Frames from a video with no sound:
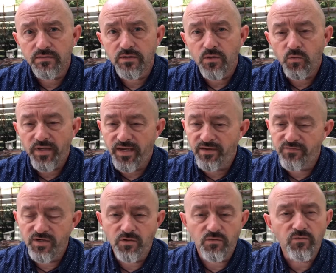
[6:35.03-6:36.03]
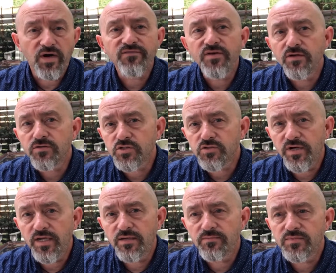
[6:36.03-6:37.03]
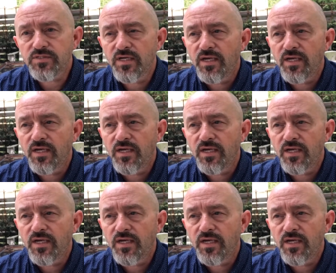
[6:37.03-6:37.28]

We have no revenue streams